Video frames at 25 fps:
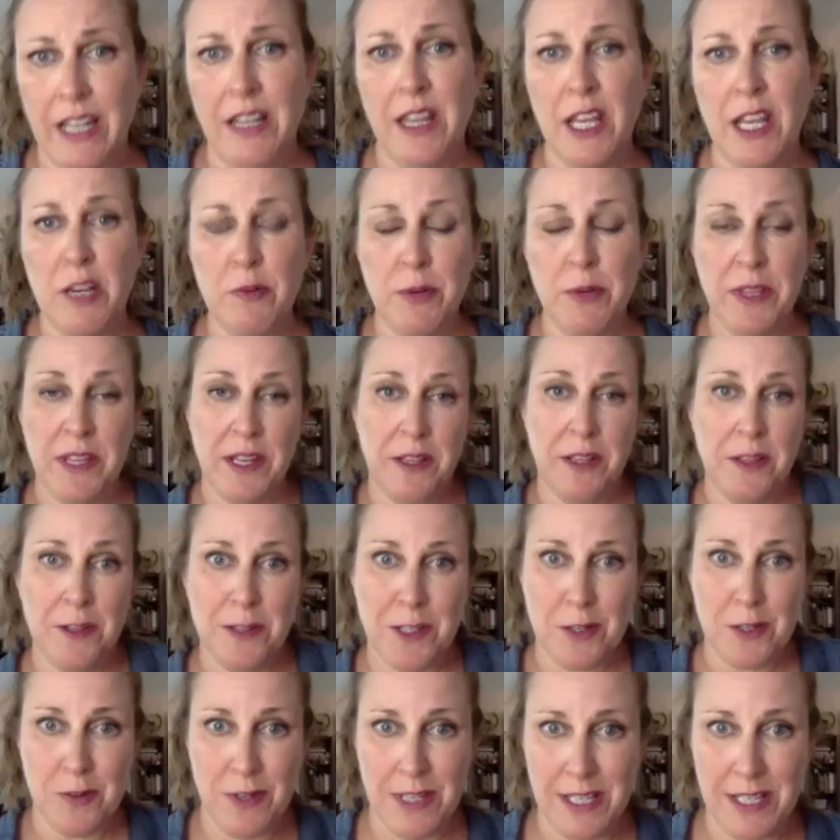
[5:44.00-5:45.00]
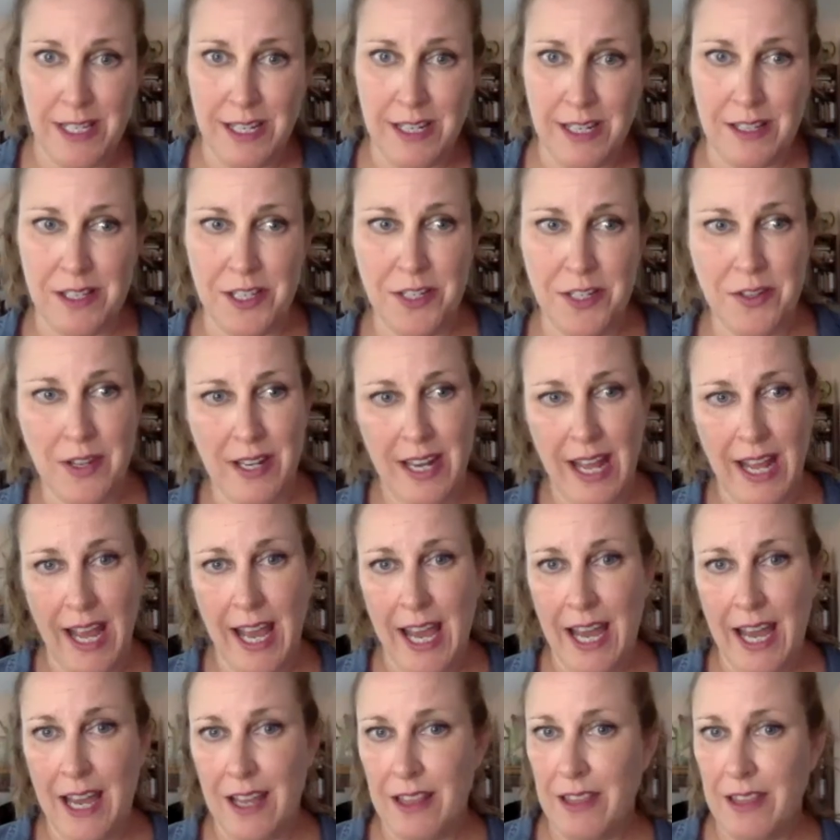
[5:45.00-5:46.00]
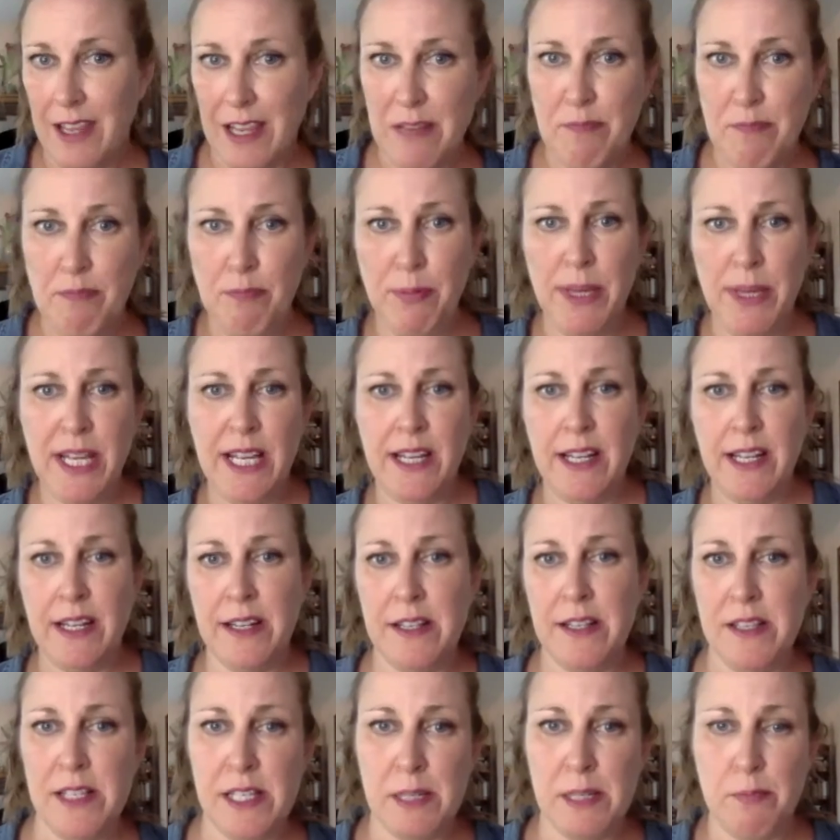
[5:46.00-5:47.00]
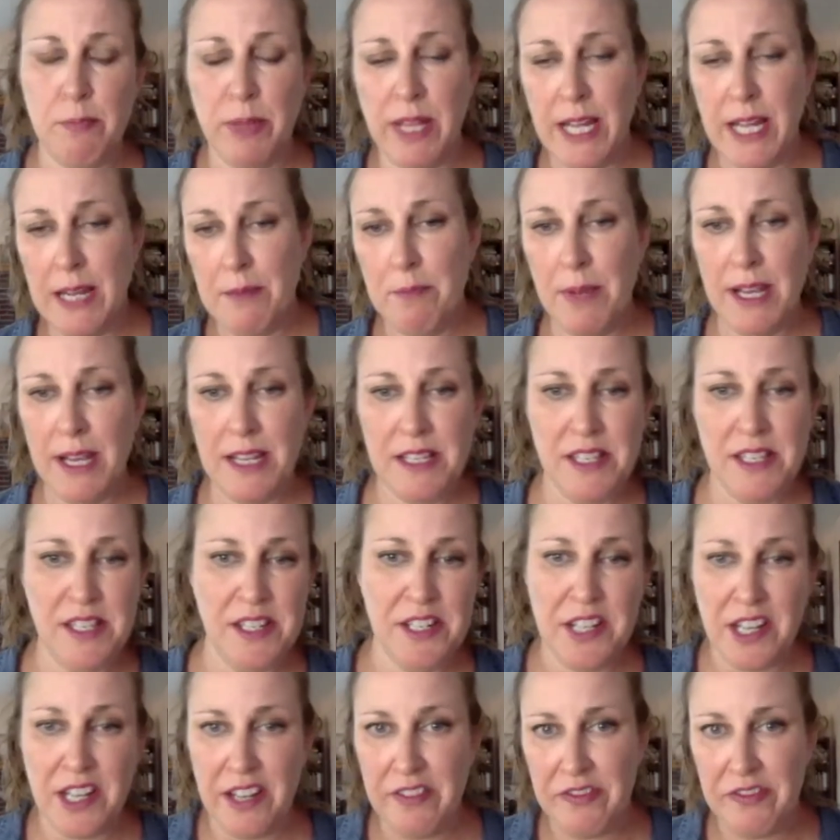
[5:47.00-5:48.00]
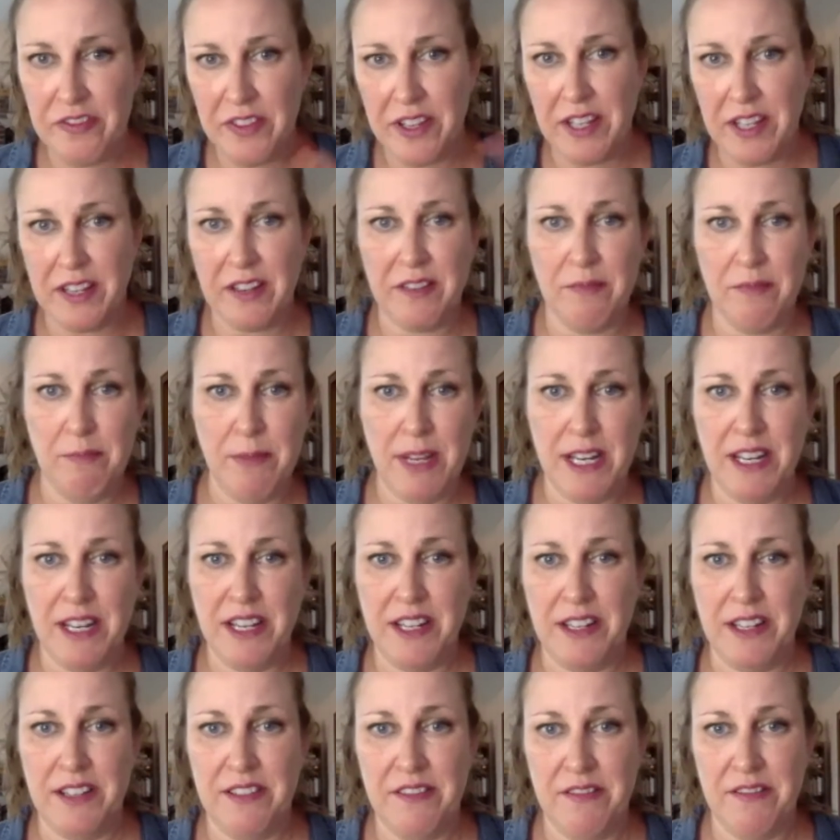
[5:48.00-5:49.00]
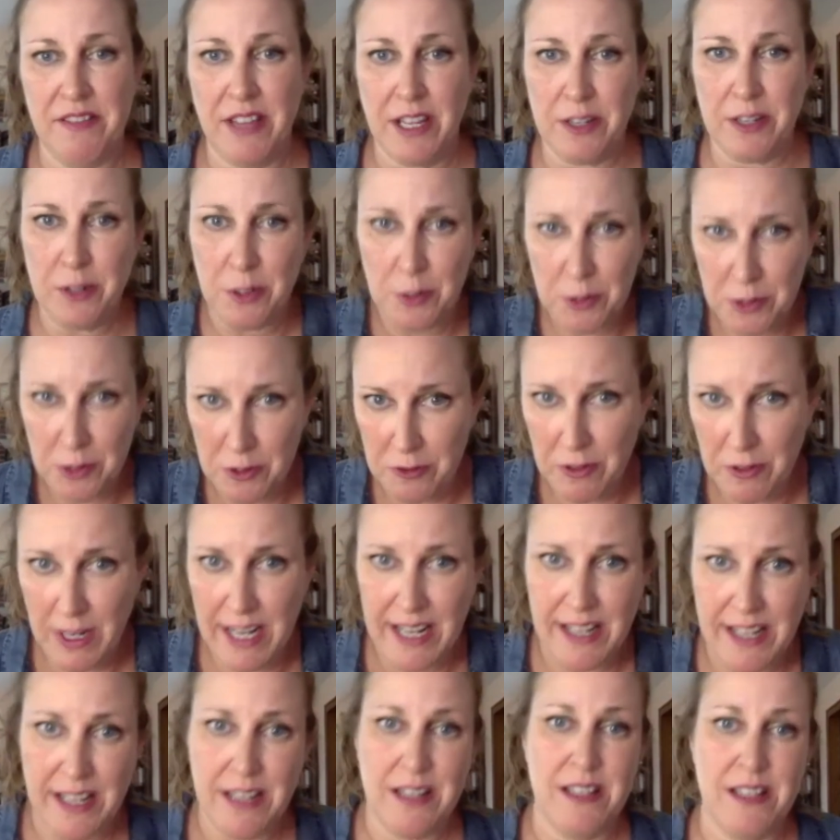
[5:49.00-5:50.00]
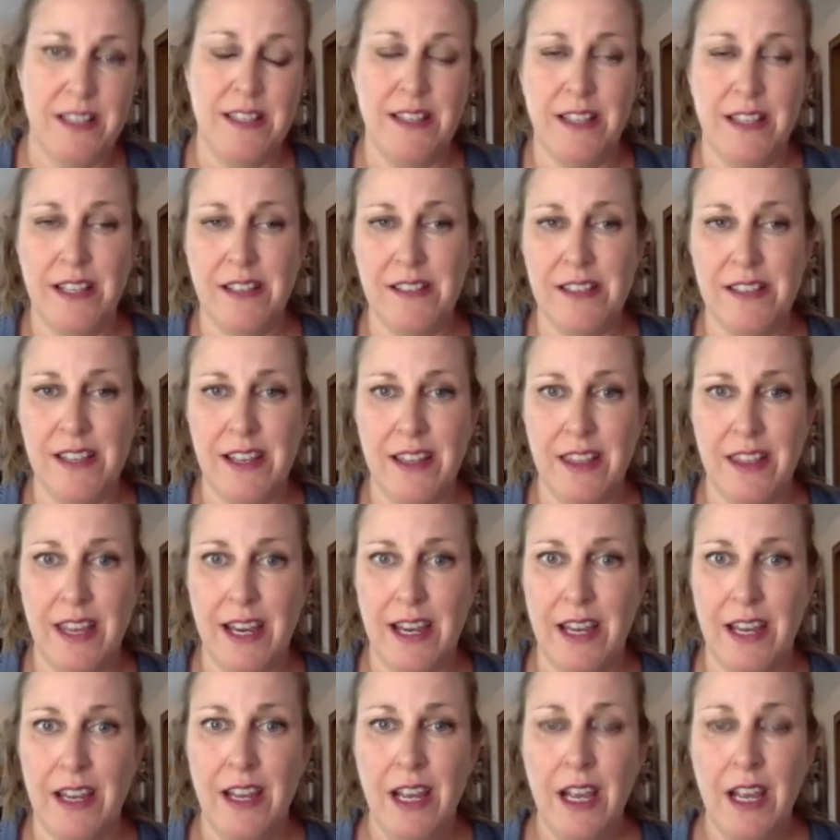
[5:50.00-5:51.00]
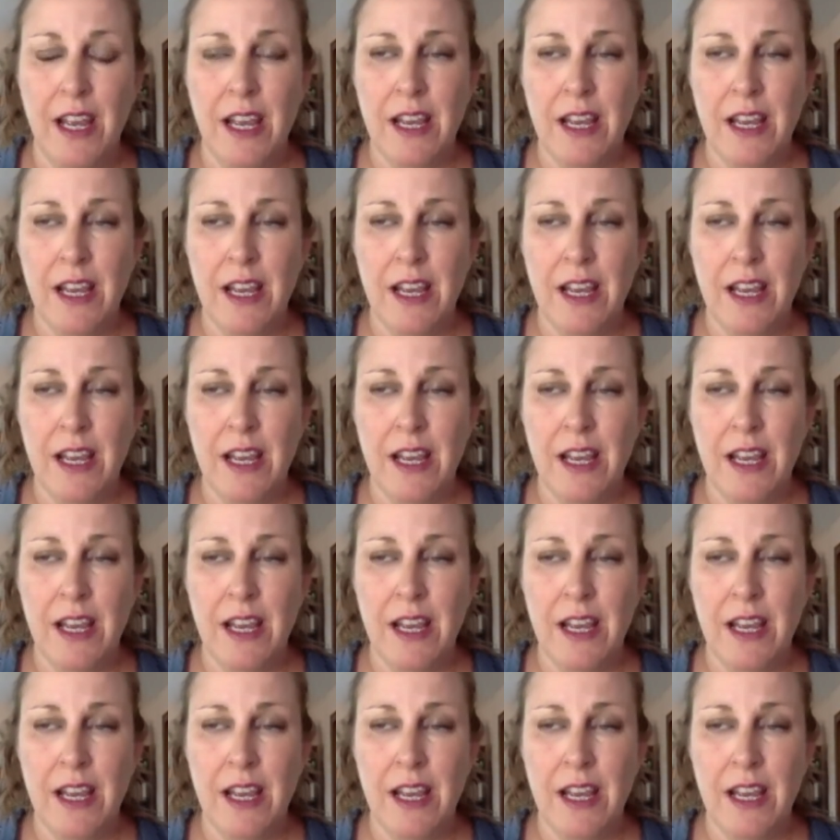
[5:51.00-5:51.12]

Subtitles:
and like within those cuisines, you can add like beans, plant-based stuff, like many like whole grains, things like that.